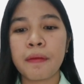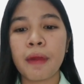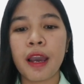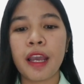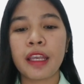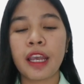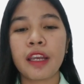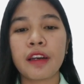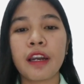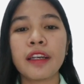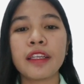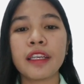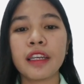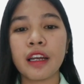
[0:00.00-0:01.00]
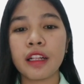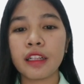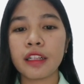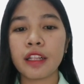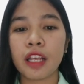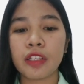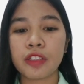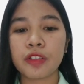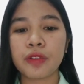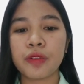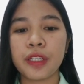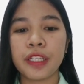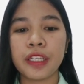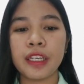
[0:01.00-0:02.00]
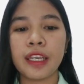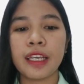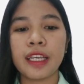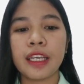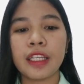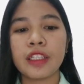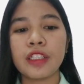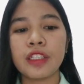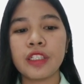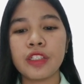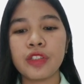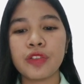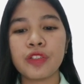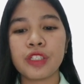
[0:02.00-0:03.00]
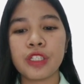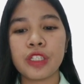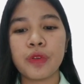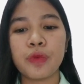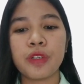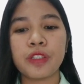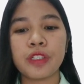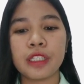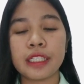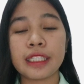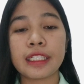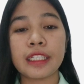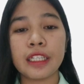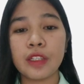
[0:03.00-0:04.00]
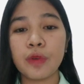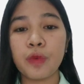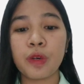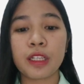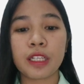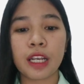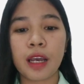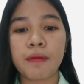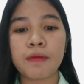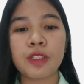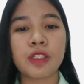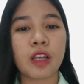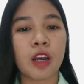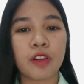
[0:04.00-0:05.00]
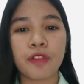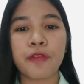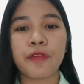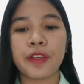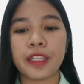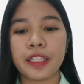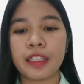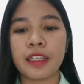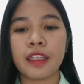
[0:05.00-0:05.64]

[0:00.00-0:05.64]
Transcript: By hierarchical clustering, this is you see which is seen what comes out of it.